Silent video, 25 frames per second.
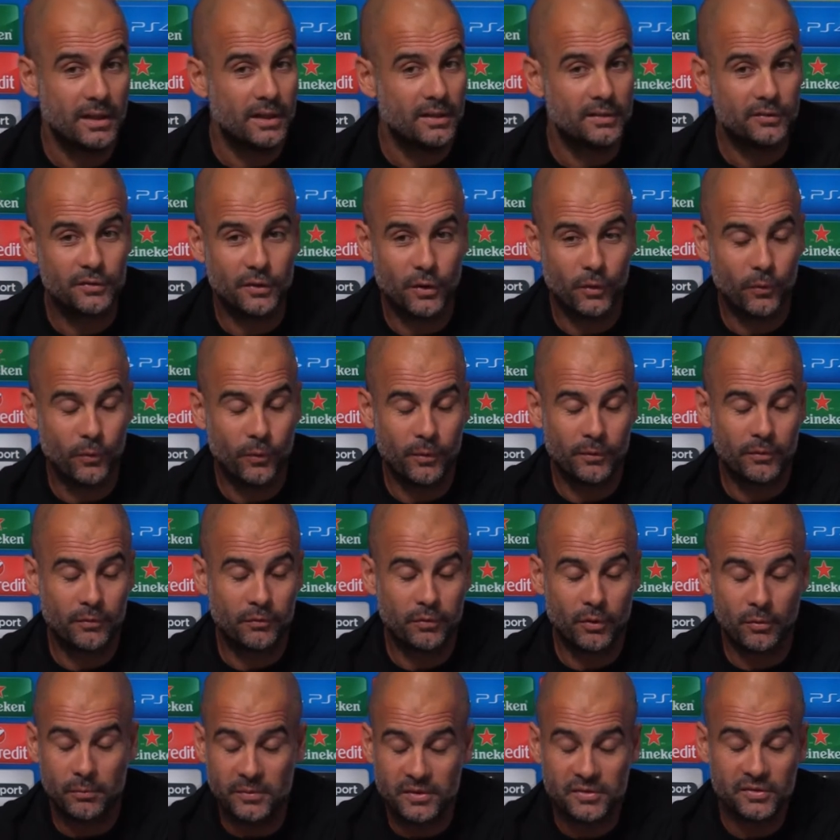So
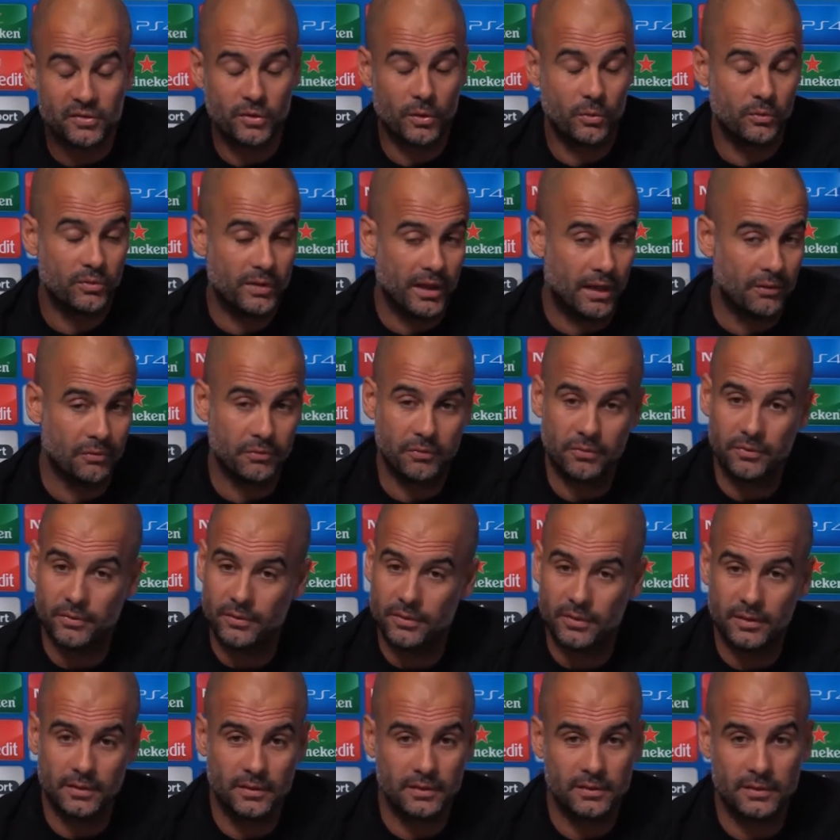for me, so tough.
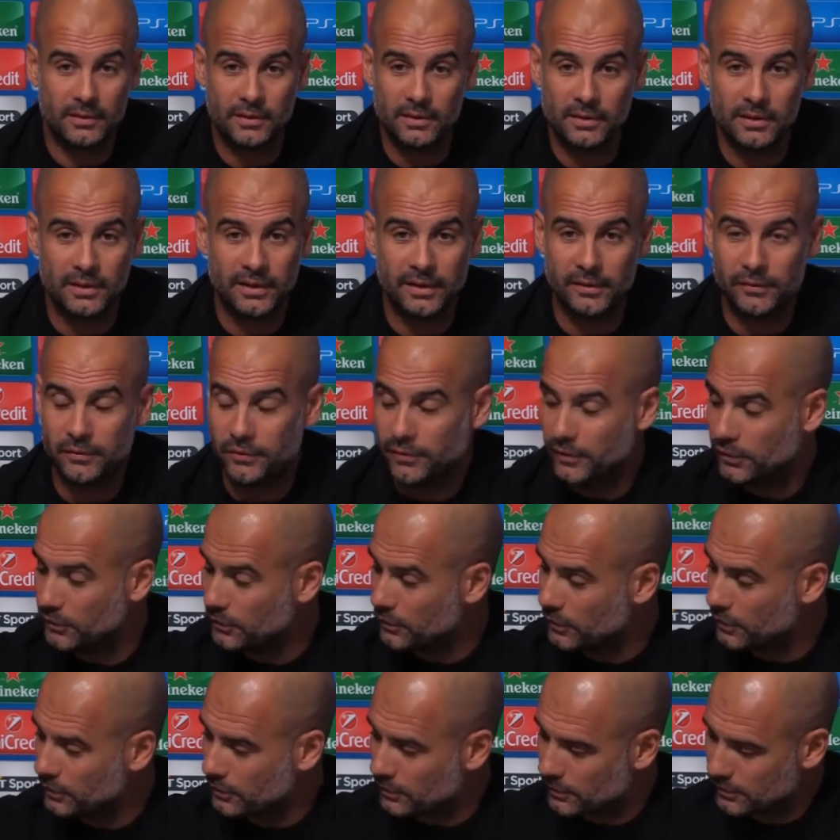Leave
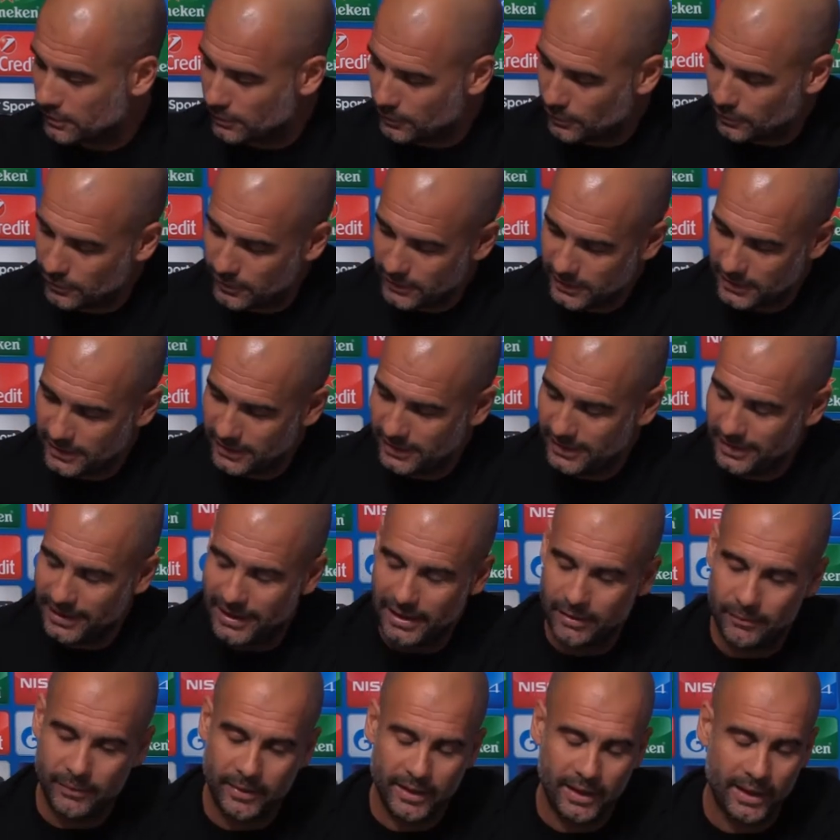or
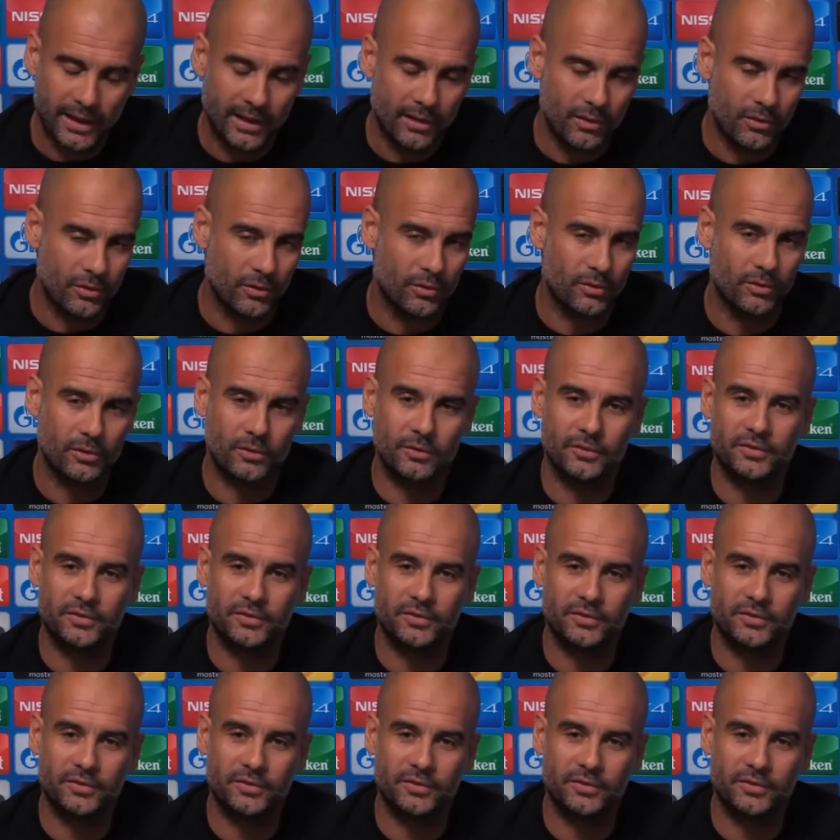Gabriel or